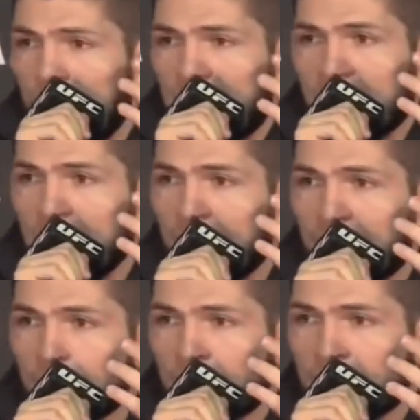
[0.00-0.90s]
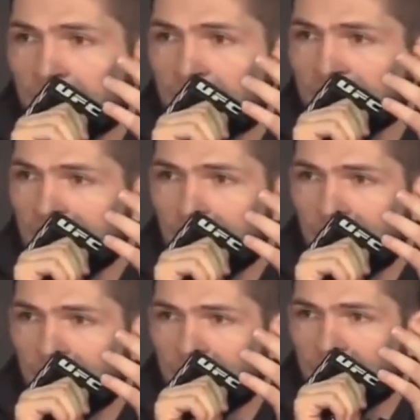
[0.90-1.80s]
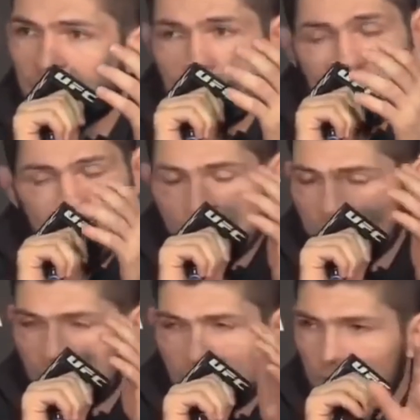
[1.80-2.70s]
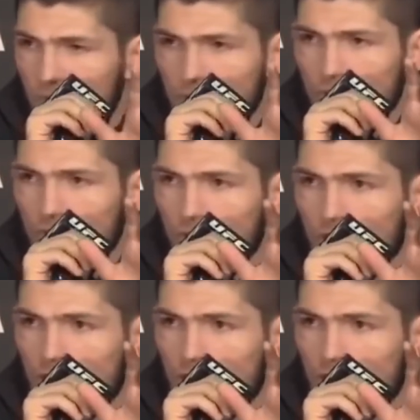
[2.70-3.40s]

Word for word: I can fight with this guy same night. I swear, I don't joke.